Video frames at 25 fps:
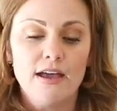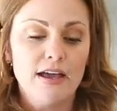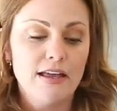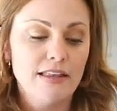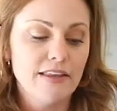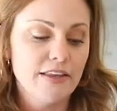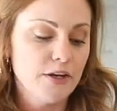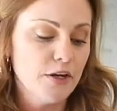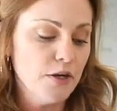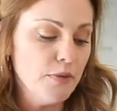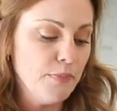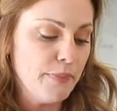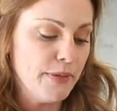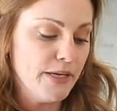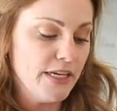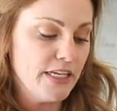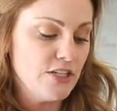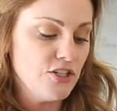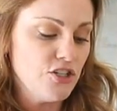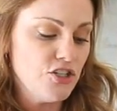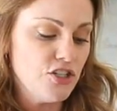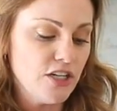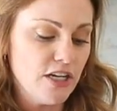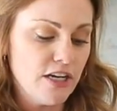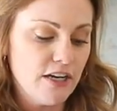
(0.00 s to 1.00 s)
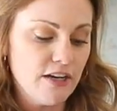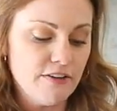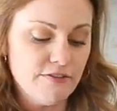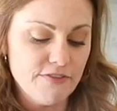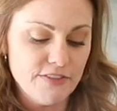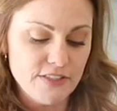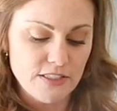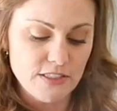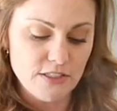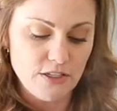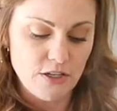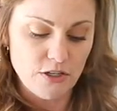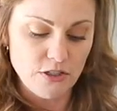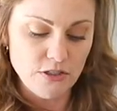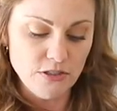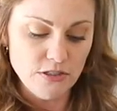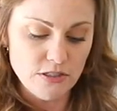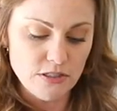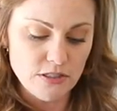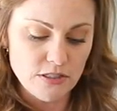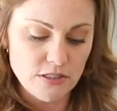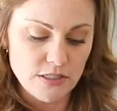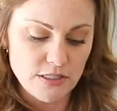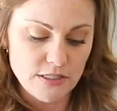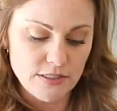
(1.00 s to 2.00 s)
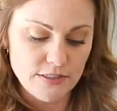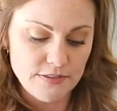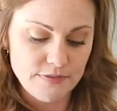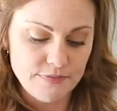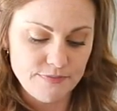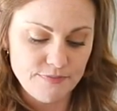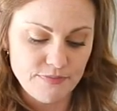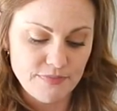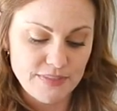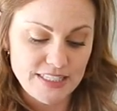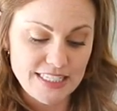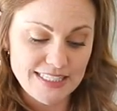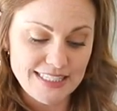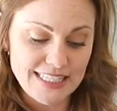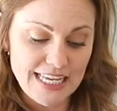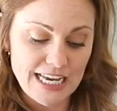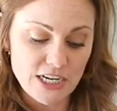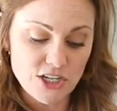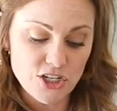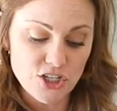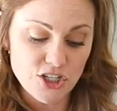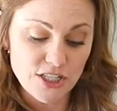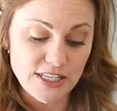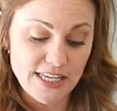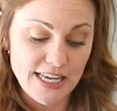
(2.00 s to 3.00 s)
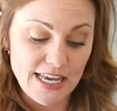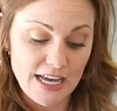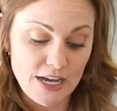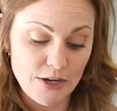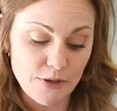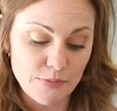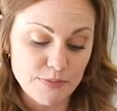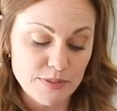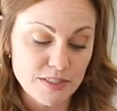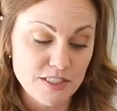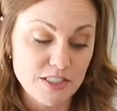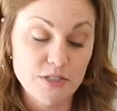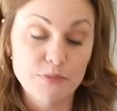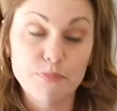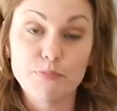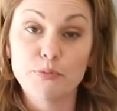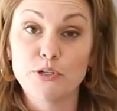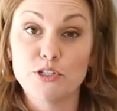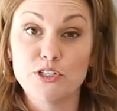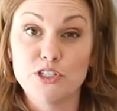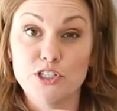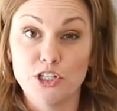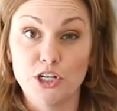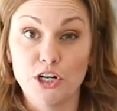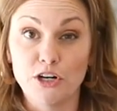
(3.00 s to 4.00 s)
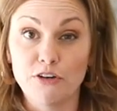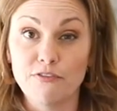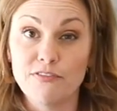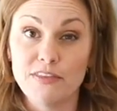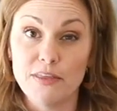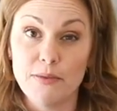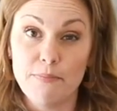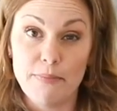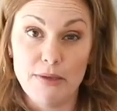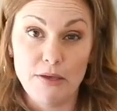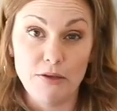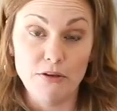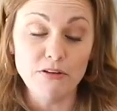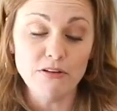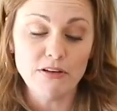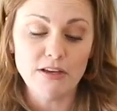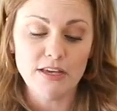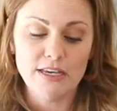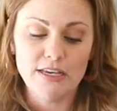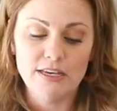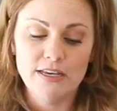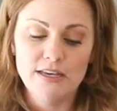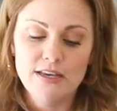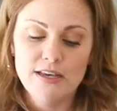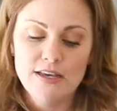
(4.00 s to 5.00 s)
A little pinch of salt. This actually helps to preserve the milk